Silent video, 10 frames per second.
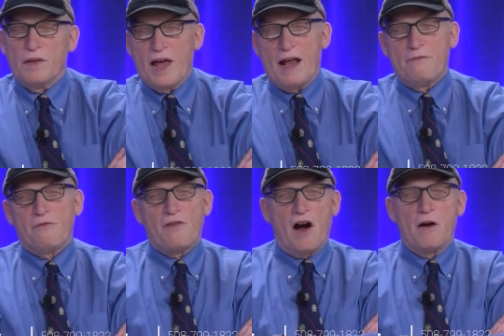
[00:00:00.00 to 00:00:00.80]
that
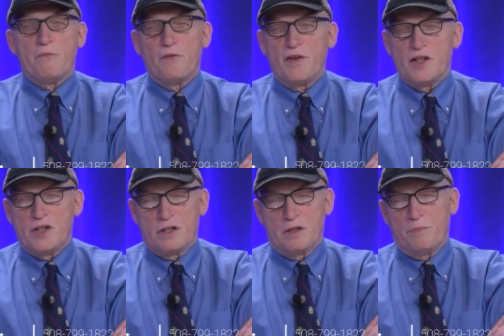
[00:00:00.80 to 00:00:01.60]
fire
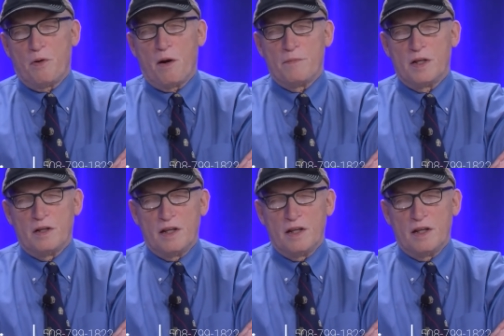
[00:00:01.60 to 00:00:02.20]
prevention department